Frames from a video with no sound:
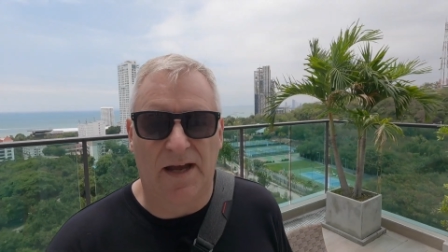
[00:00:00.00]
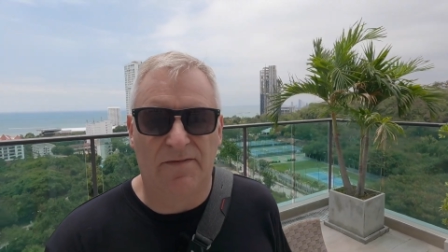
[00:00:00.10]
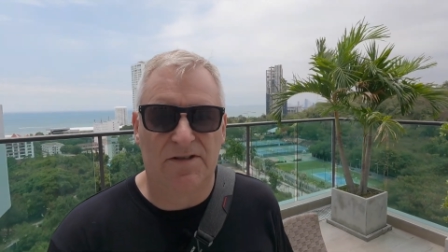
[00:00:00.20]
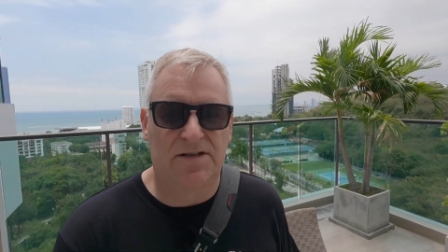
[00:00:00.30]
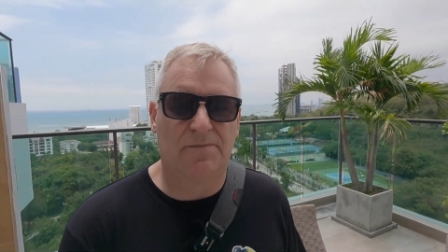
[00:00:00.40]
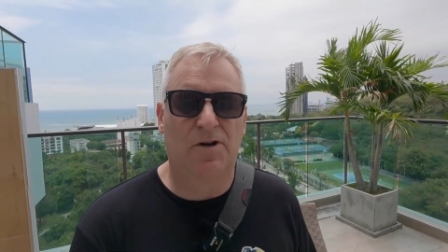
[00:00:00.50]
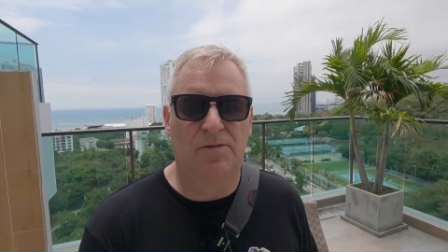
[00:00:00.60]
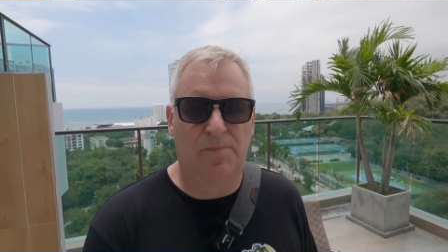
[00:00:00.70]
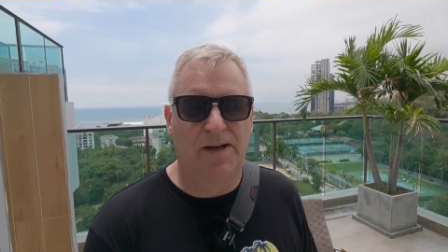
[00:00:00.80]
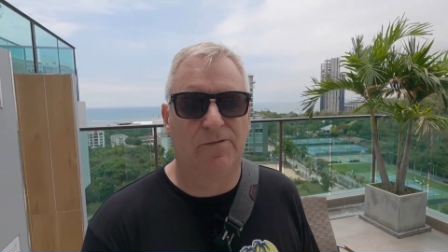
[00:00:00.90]
have a
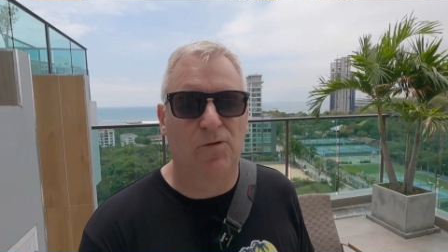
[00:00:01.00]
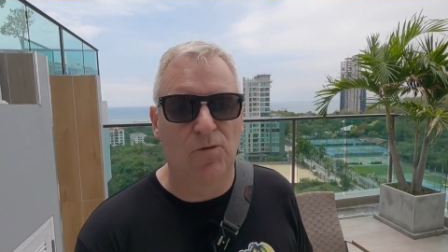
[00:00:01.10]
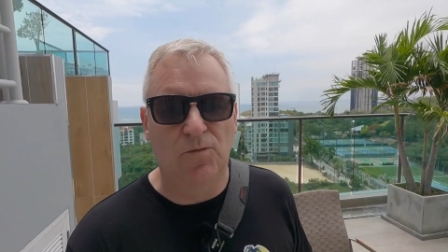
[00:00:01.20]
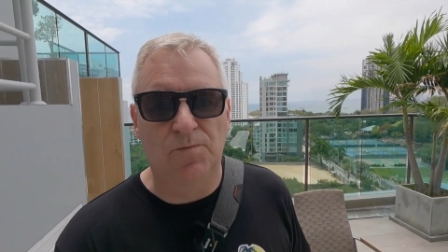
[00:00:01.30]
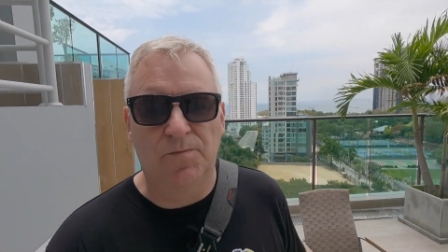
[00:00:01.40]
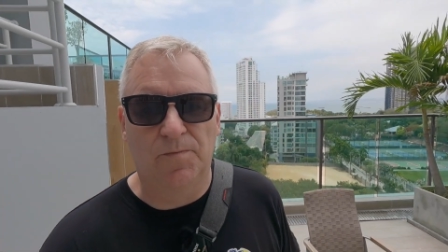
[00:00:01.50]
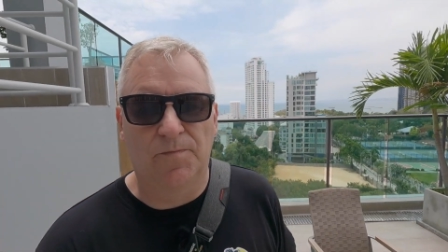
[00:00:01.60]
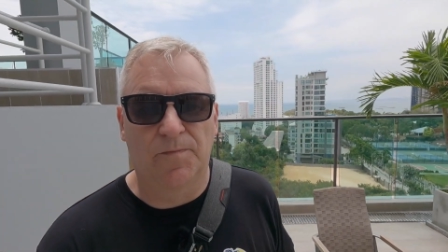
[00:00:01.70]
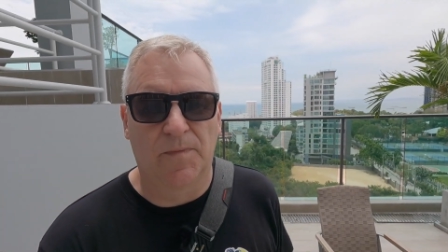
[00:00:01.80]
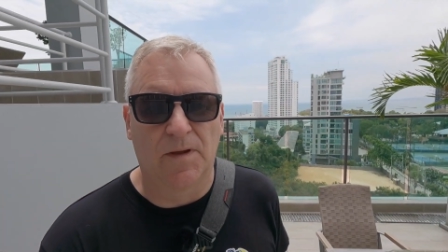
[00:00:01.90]
separate bedroom.
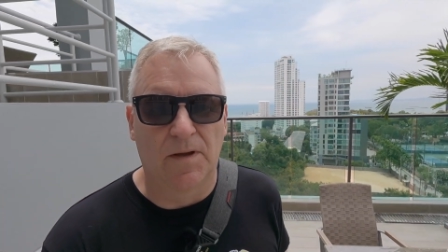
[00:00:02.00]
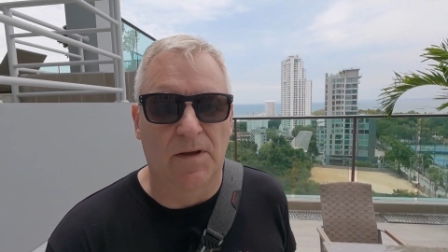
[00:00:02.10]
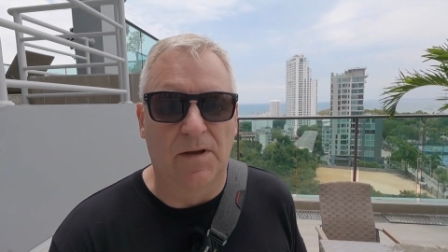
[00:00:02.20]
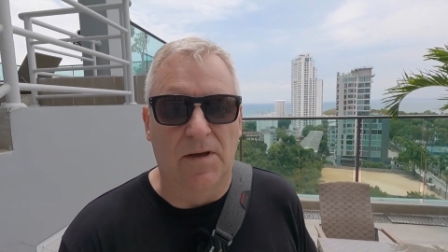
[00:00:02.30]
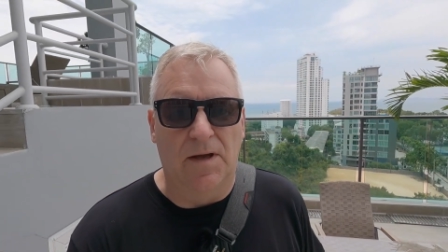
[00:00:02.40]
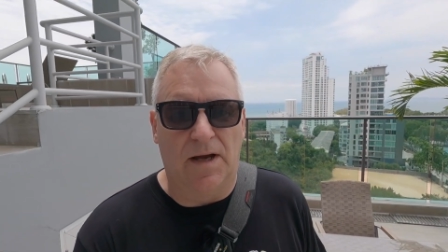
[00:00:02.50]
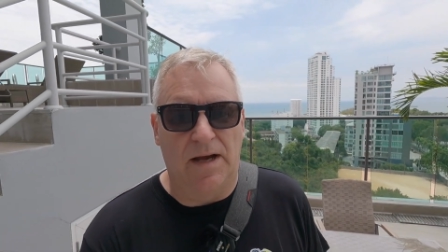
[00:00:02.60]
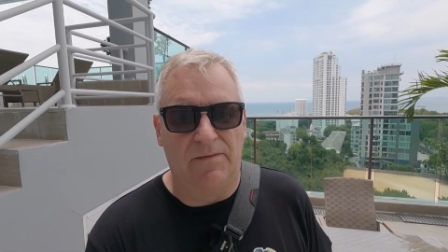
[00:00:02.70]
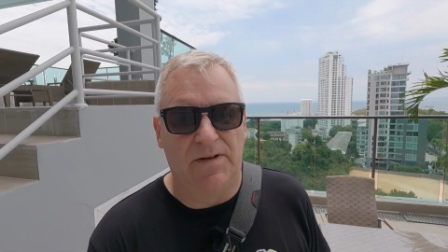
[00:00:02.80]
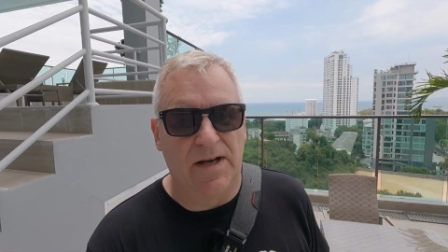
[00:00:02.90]
I
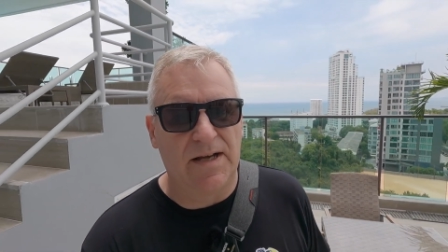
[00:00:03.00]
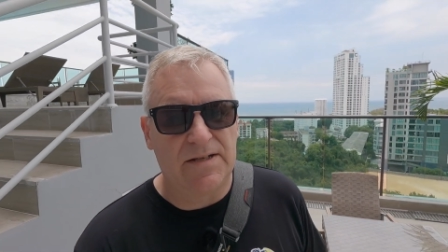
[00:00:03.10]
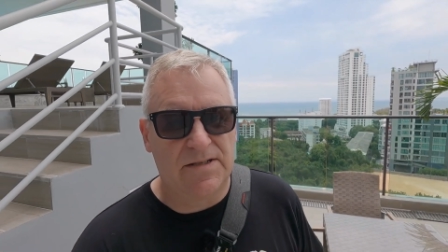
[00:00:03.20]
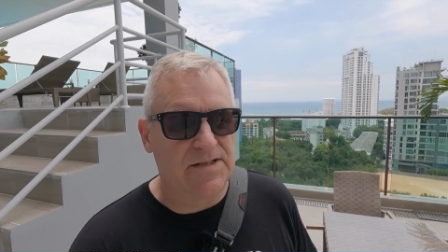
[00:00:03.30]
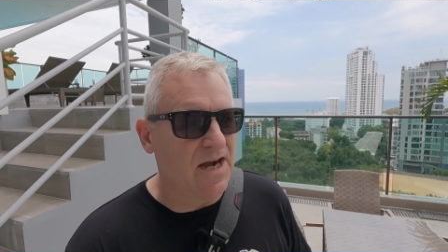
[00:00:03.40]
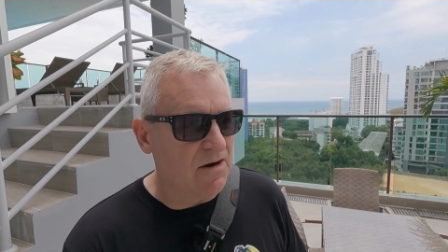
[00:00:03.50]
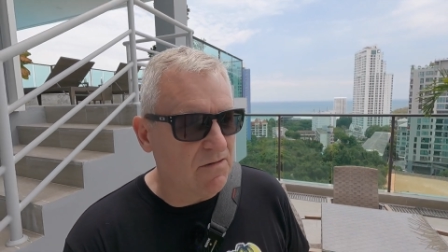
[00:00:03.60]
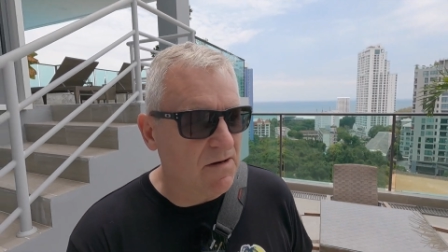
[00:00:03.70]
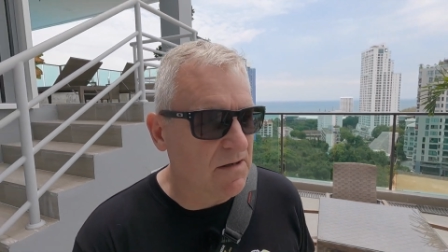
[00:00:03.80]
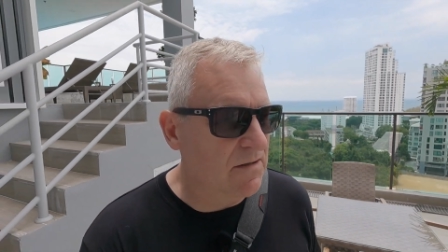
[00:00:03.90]
have a nice
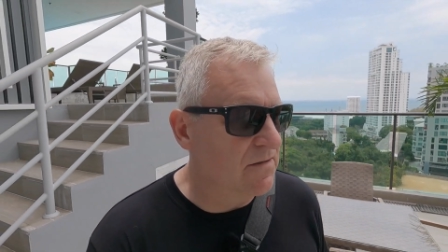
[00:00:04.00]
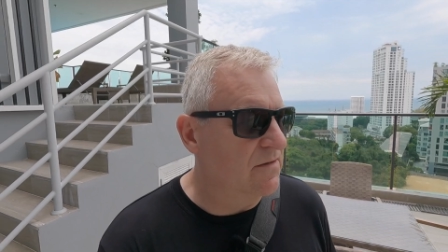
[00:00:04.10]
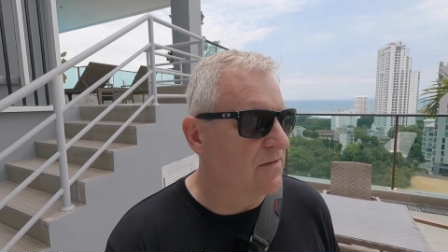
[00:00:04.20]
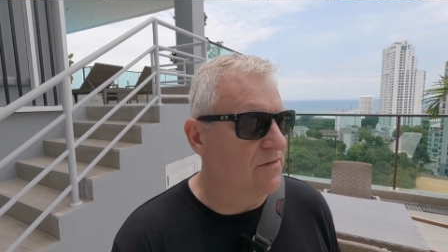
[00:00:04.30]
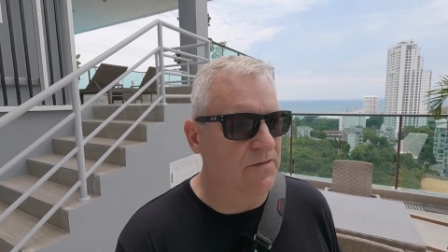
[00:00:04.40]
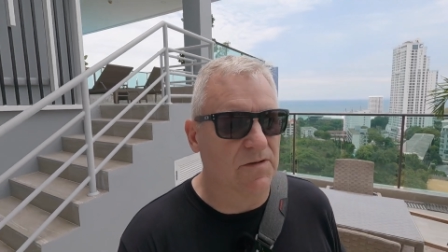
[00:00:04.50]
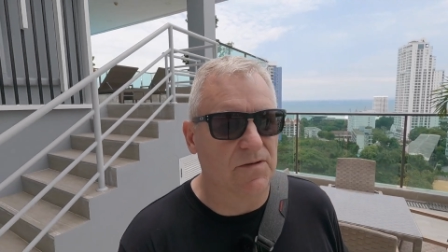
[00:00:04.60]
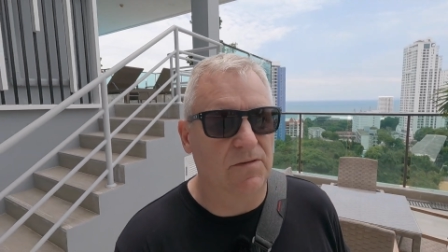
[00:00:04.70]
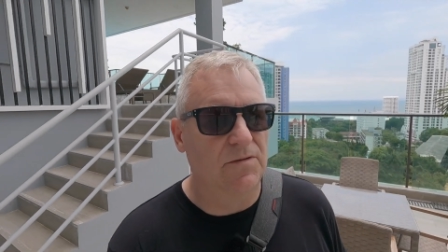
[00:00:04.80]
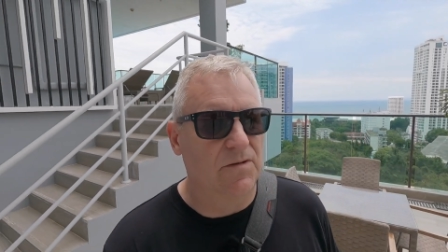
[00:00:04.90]
shower, you
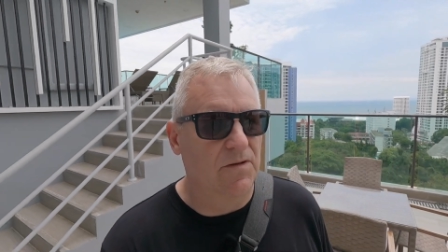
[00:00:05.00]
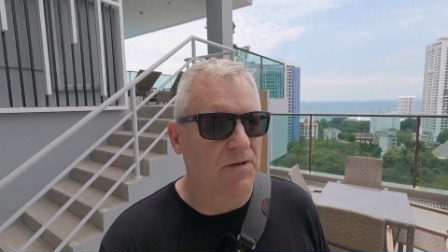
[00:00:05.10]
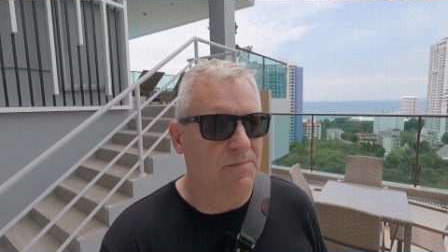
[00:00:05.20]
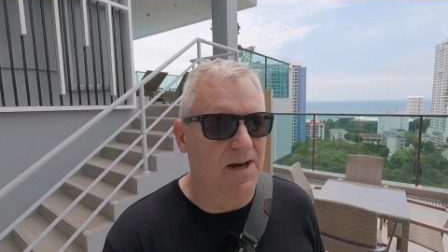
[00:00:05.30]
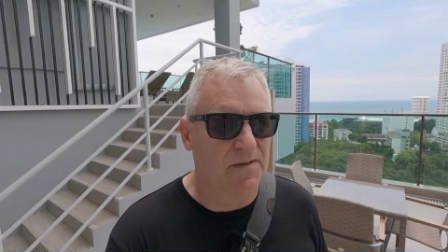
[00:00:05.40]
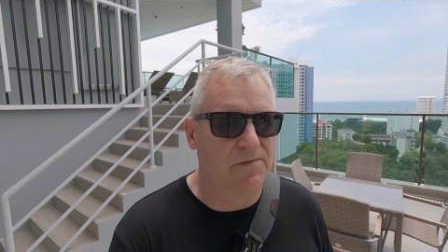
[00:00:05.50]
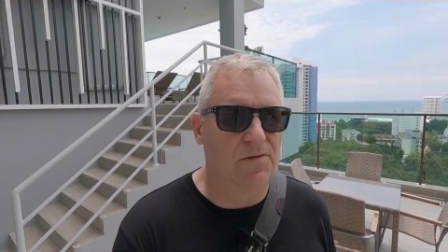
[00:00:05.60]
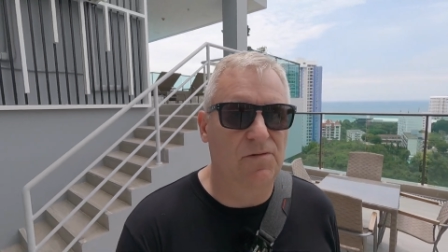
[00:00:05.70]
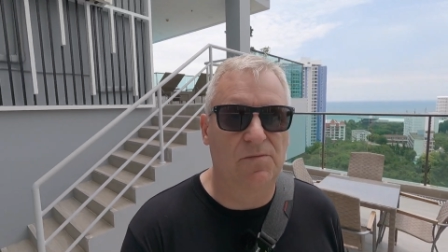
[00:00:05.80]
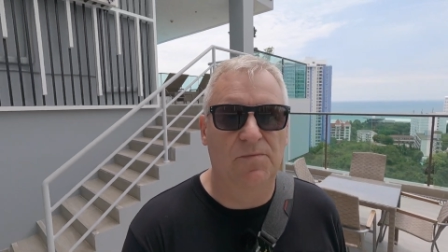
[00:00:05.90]
know,
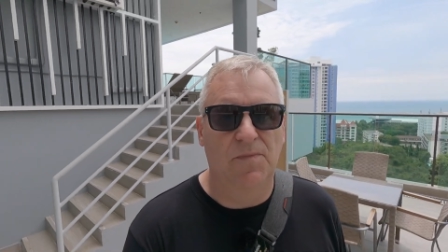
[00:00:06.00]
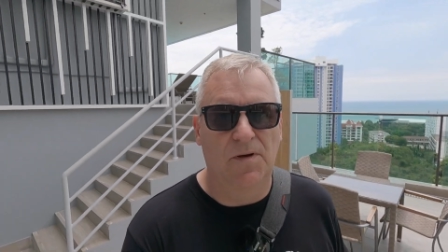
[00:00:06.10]
bathroom.